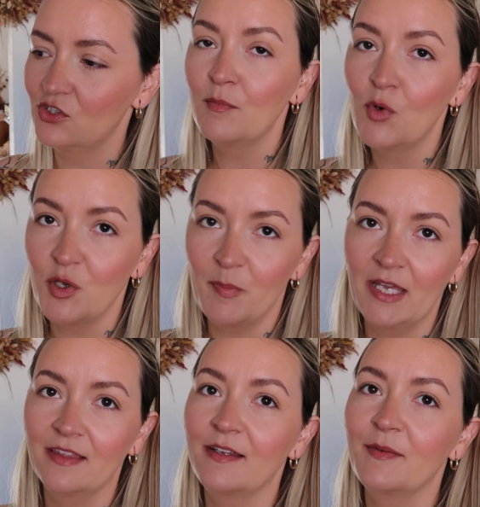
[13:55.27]
The more you
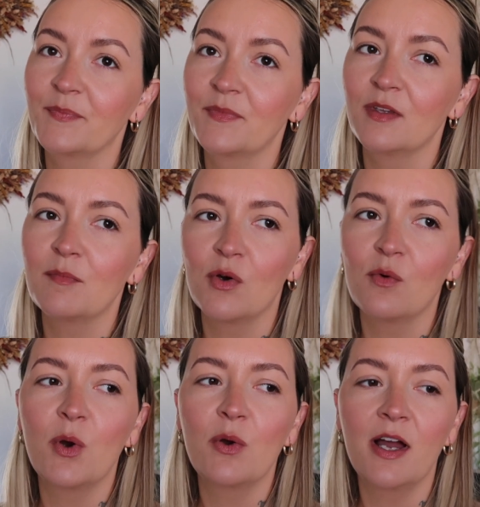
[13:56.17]
pick them, the more
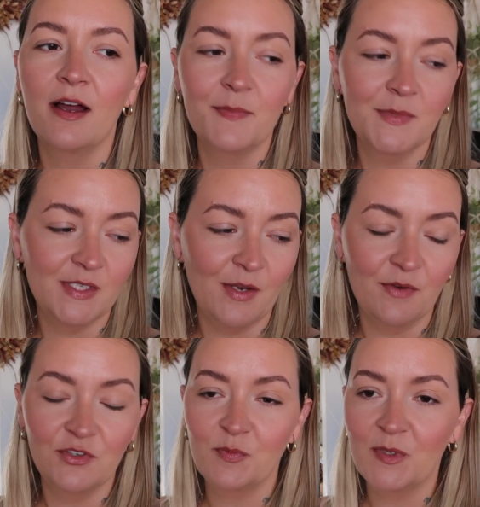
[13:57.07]
will come. So
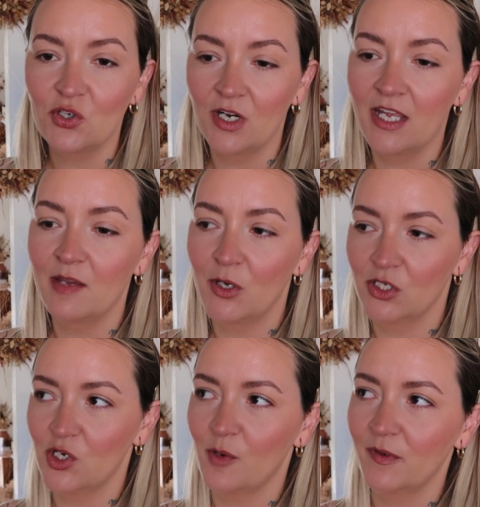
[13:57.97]
I've just been trying to keep on
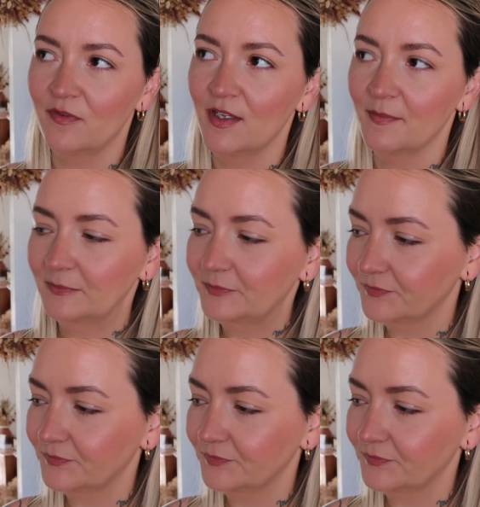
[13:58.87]
top of them.